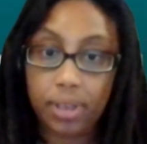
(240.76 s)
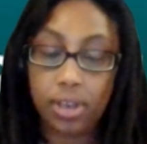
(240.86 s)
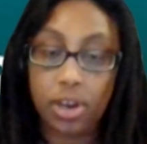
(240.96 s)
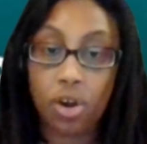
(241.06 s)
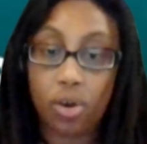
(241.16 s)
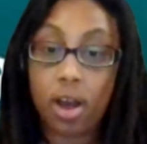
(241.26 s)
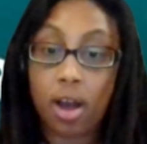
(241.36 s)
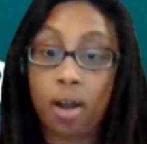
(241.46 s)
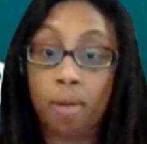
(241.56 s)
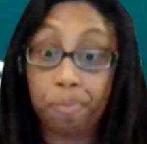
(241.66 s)
you know
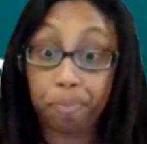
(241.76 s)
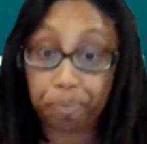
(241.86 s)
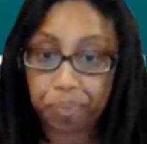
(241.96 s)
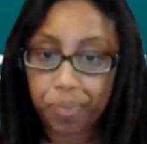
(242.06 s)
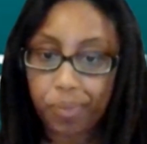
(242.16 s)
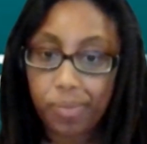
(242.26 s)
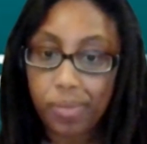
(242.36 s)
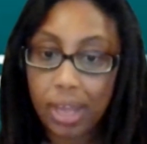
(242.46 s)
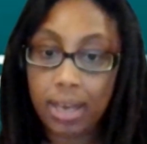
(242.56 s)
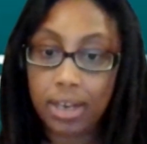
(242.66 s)
um, in